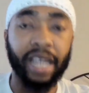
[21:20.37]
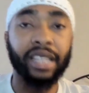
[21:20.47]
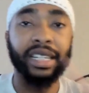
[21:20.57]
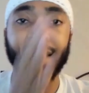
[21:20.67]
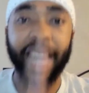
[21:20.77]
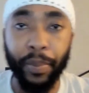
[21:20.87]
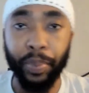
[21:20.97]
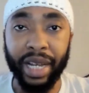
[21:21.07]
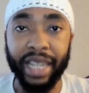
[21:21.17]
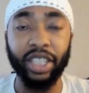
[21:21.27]
The
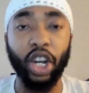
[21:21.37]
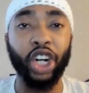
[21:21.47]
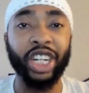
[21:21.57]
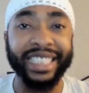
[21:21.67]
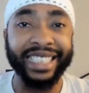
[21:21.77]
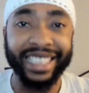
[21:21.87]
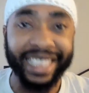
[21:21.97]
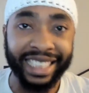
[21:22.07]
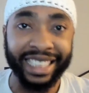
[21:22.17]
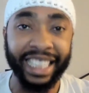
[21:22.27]
templates are
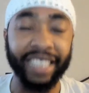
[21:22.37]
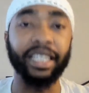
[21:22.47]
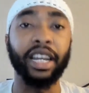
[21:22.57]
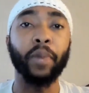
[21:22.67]
consistent,